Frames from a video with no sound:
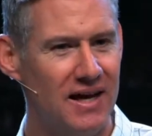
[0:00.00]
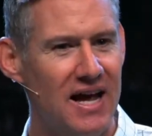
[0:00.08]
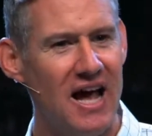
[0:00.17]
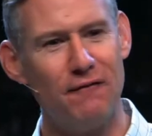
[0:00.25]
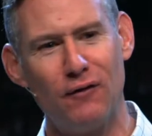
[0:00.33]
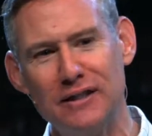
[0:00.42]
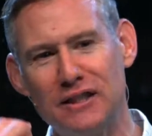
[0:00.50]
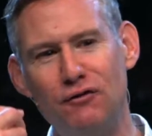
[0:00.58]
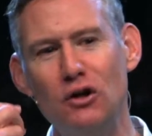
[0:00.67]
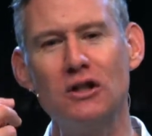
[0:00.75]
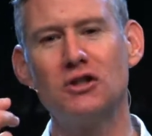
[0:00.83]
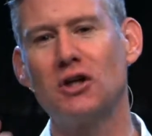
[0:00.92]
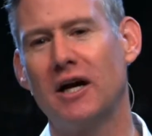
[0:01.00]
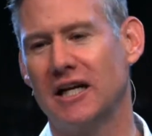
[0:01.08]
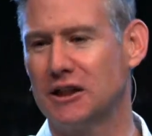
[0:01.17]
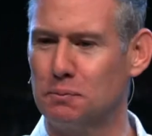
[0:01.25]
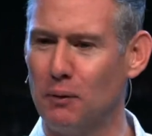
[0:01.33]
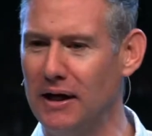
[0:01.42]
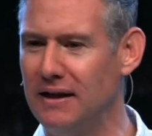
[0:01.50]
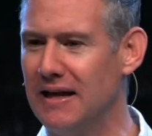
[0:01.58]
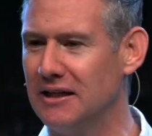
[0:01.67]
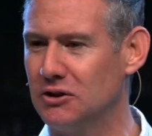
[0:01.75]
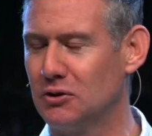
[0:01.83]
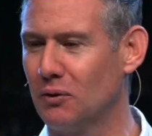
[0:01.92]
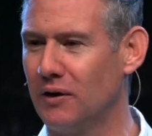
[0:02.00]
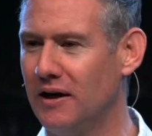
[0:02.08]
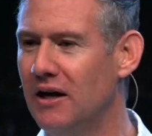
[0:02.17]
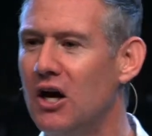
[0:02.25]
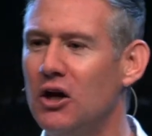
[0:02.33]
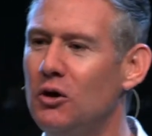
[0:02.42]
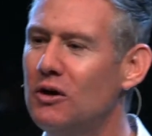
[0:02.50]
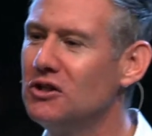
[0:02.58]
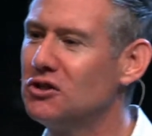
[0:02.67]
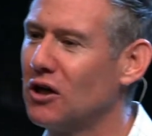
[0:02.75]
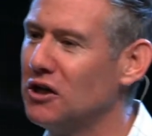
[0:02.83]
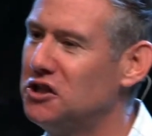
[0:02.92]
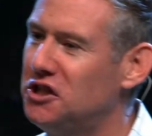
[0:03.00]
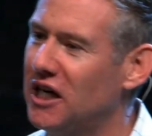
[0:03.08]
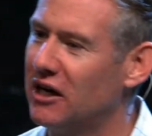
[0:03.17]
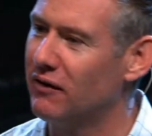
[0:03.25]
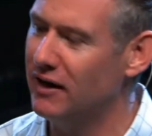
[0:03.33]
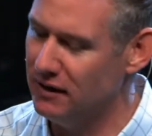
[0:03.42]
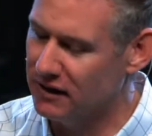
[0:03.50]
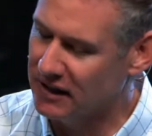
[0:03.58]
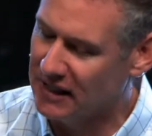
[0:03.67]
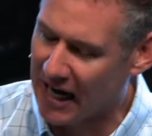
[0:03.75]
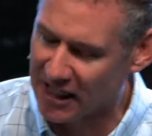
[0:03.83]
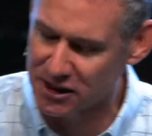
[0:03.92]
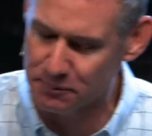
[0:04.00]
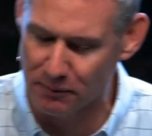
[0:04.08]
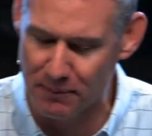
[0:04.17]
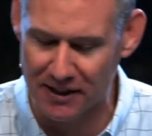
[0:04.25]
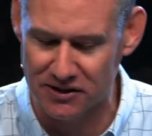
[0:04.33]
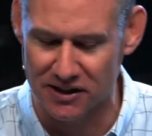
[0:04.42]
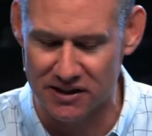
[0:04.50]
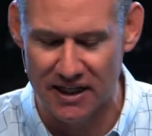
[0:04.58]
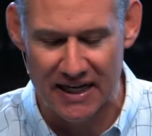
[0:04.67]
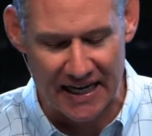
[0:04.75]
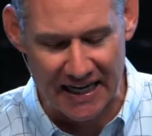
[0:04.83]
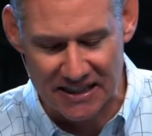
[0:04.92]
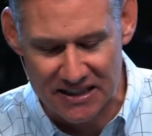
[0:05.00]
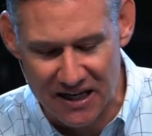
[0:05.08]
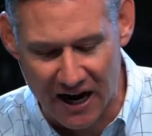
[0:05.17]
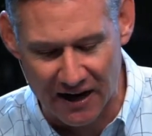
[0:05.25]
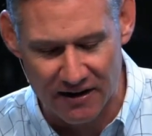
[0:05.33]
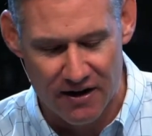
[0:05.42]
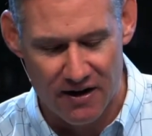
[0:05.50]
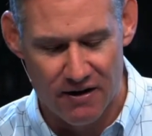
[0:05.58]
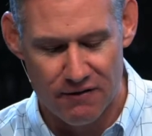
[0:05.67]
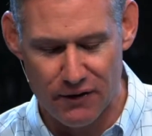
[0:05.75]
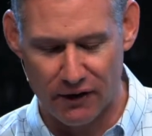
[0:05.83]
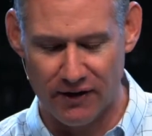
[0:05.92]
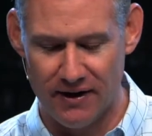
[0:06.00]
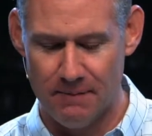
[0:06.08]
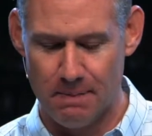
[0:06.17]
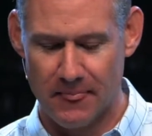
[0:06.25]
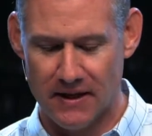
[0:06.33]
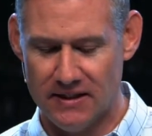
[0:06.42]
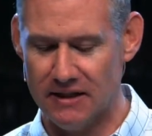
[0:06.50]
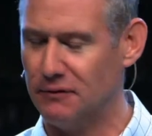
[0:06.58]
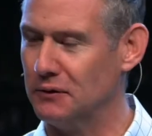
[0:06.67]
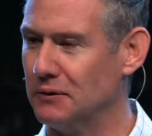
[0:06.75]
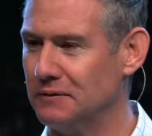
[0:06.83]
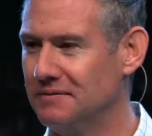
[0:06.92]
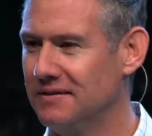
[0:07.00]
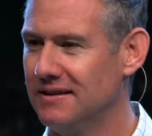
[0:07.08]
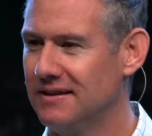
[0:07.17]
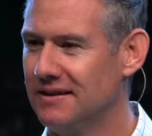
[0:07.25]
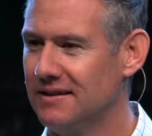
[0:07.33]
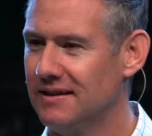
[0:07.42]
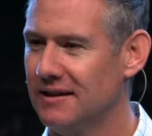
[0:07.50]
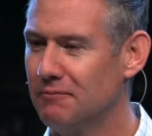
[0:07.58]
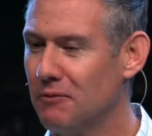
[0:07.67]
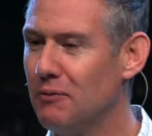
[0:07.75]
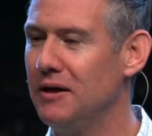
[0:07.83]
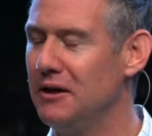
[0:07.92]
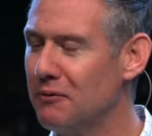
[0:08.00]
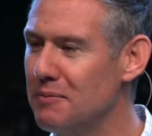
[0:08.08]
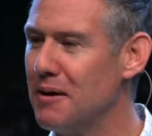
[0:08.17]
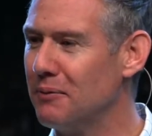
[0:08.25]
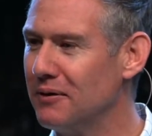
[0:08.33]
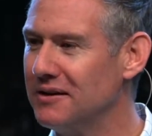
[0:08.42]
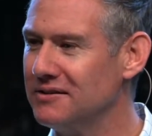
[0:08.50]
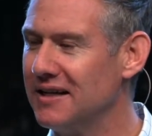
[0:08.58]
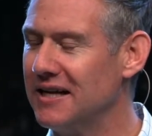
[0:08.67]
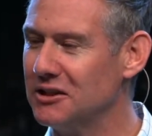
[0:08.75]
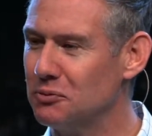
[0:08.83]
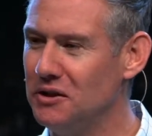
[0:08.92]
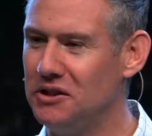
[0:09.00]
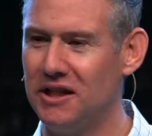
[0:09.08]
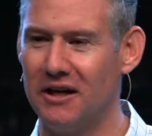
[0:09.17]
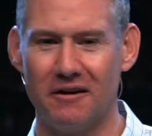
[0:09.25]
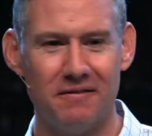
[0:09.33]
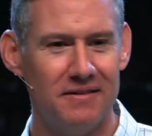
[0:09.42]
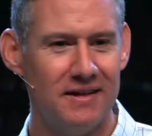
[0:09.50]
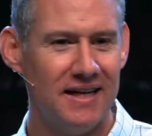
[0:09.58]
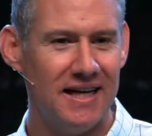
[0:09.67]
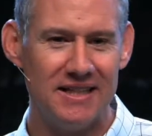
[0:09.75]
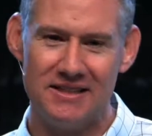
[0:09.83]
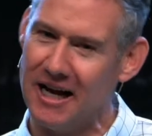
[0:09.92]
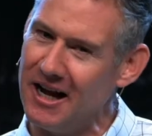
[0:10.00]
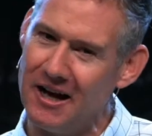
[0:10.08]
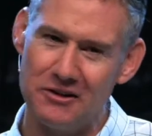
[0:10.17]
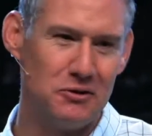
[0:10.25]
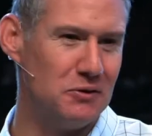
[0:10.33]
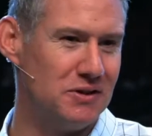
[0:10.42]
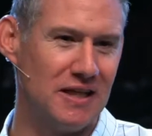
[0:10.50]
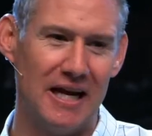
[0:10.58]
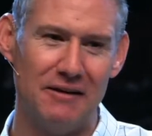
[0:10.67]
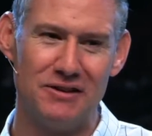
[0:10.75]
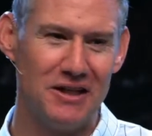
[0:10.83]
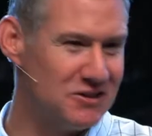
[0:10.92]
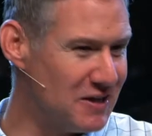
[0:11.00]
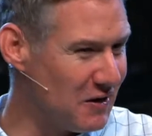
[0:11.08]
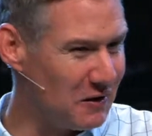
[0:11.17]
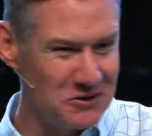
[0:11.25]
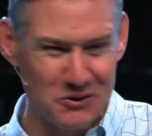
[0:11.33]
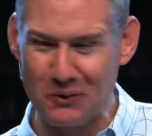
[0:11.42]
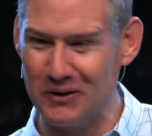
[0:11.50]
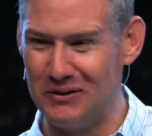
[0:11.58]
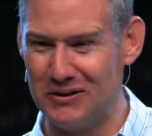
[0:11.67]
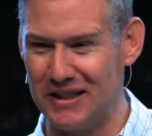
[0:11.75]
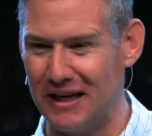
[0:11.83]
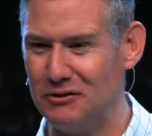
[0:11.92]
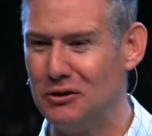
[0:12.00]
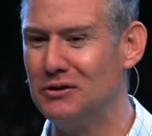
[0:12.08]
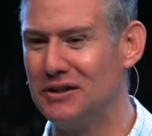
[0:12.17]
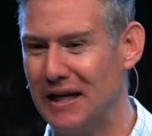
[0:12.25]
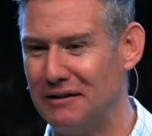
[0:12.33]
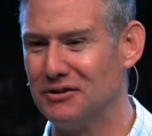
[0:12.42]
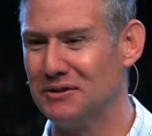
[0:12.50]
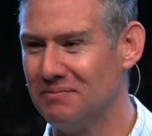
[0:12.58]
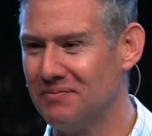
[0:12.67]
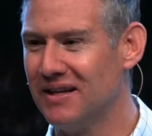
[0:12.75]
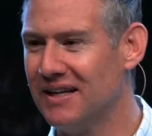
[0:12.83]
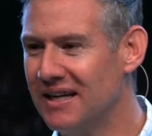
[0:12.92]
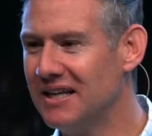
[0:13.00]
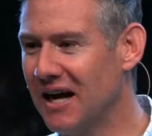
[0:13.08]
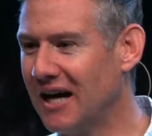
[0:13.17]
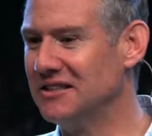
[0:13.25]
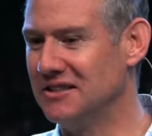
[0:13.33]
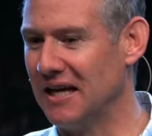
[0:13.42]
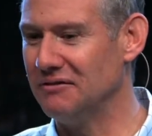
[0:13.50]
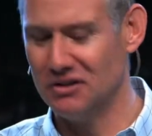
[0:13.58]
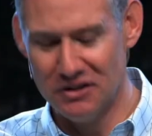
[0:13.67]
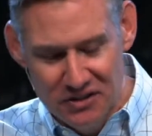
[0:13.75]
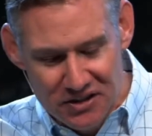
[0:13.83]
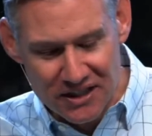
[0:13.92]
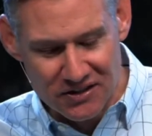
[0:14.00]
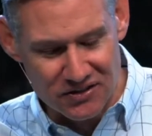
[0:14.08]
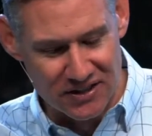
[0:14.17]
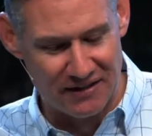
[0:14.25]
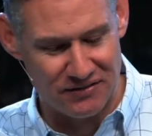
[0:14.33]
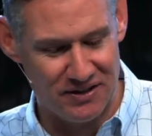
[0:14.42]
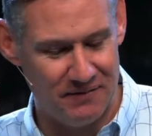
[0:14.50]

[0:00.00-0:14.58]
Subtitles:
And friends, if you can start explaining that story, you can start sharing the gospel message. It's not very difficult. And what we need to remember is that as we share, it's not us who saves. It's not our story who saves. Who saves? God saves. Jesus saves.